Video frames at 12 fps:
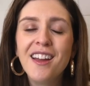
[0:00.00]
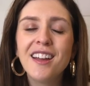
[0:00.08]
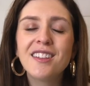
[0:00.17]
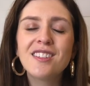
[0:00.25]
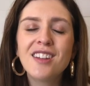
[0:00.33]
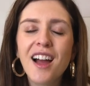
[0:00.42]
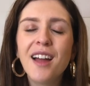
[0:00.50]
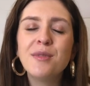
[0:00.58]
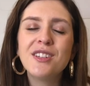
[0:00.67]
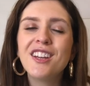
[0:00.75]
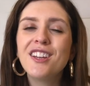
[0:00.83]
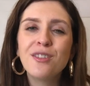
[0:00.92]
It's time
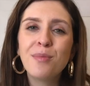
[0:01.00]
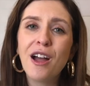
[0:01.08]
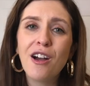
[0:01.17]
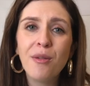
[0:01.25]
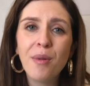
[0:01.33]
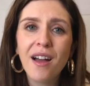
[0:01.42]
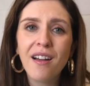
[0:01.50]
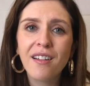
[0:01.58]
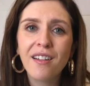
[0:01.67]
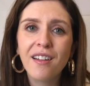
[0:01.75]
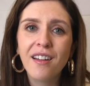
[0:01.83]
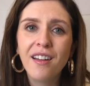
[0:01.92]
to take your power
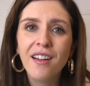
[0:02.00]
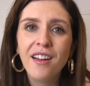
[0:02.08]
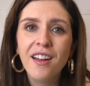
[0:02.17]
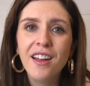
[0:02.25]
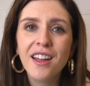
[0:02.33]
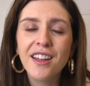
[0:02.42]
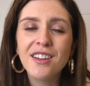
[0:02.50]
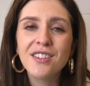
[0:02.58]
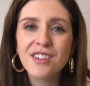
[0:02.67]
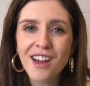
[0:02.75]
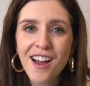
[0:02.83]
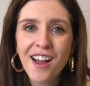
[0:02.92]
back. It
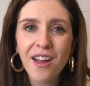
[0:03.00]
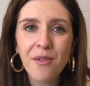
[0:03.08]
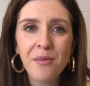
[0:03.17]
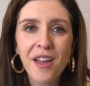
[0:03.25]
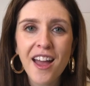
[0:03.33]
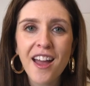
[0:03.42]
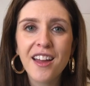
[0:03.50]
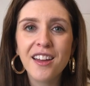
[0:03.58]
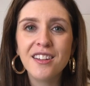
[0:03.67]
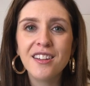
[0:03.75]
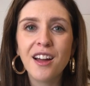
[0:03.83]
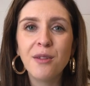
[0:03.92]
is time.
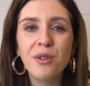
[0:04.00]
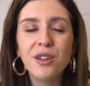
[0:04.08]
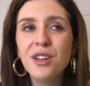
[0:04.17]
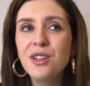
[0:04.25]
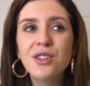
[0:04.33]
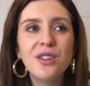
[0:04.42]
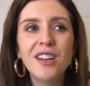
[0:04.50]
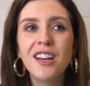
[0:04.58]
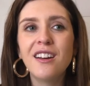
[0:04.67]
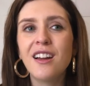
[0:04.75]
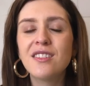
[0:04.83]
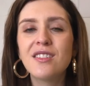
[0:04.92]
And I want you to tune in
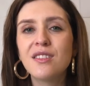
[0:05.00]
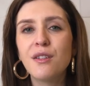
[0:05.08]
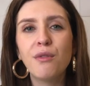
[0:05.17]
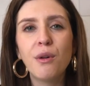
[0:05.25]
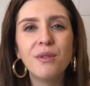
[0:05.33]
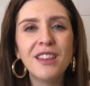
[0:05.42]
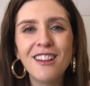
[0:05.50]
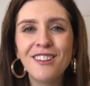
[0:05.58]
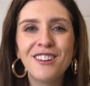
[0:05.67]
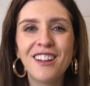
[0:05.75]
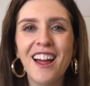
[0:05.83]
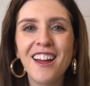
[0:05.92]
and ask yourself, what would that
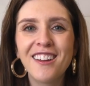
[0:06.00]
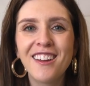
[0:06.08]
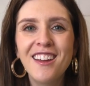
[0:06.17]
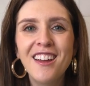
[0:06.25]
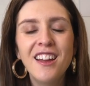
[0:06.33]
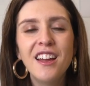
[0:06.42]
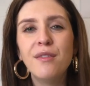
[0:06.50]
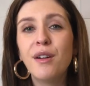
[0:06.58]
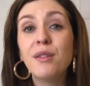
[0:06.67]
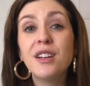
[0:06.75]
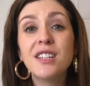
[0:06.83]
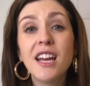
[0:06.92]
look like? If I
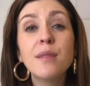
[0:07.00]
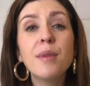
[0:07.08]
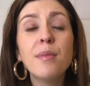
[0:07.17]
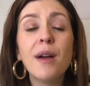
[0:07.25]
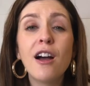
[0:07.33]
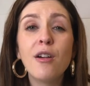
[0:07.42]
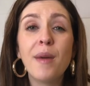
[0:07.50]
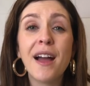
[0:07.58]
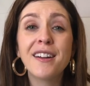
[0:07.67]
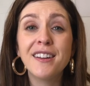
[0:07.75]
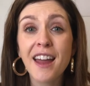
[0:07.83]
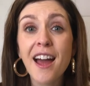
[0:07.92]
were to take my power
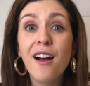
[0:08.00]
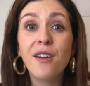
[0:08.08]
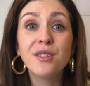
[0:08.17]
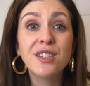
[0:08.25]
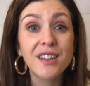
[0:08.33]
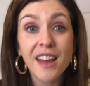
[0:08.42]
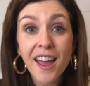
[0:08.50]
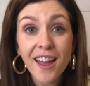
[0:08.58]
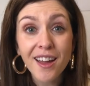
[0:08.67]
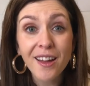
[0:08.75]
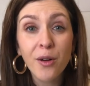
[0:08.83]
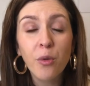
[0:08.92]
back now,
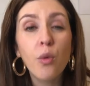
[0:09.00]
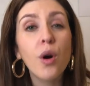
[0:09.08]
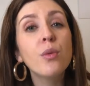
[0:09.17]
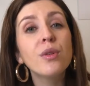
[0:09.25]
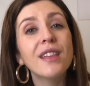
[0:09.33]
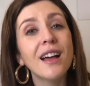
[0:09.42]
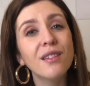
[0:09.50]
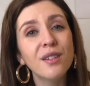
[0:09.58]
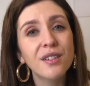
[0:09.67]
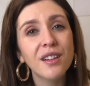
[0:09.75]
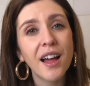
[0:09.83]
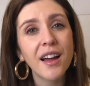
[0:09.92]
today, what would that
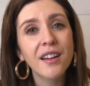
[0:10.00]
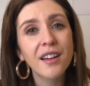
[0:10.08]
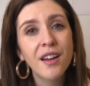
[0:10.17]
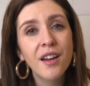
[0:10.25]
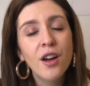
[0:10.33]
look like?